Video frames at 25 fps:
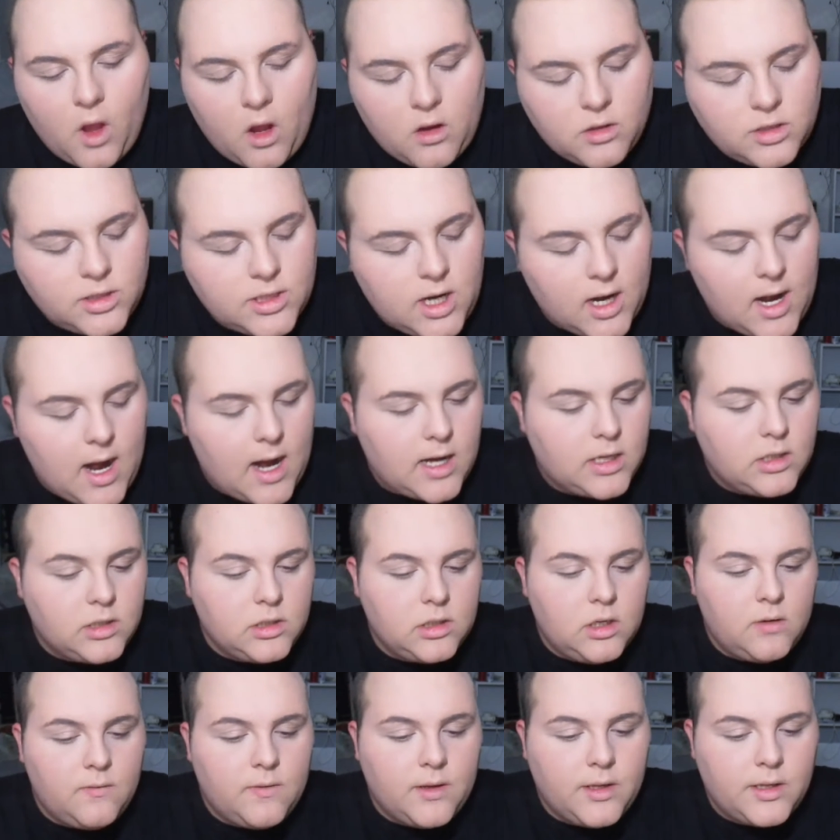Sorry, I
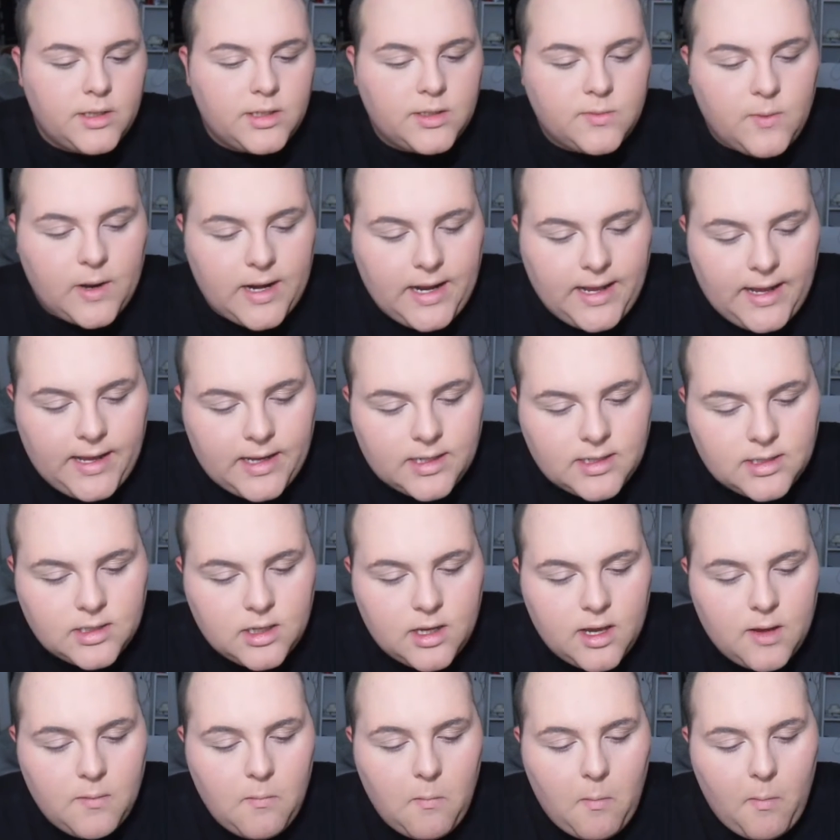just get really sweaty
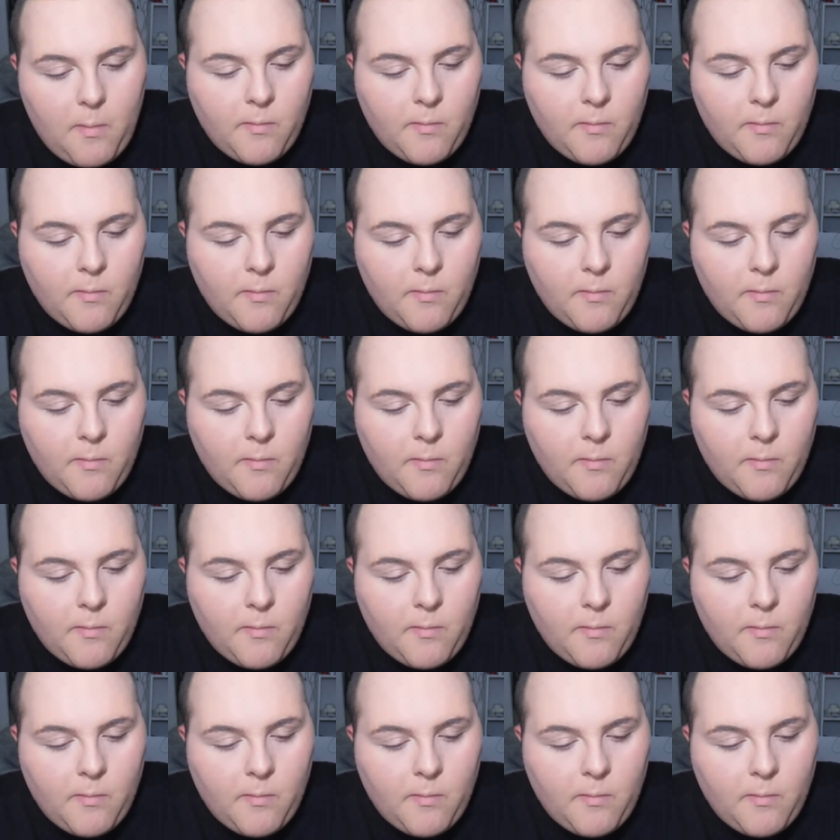easily.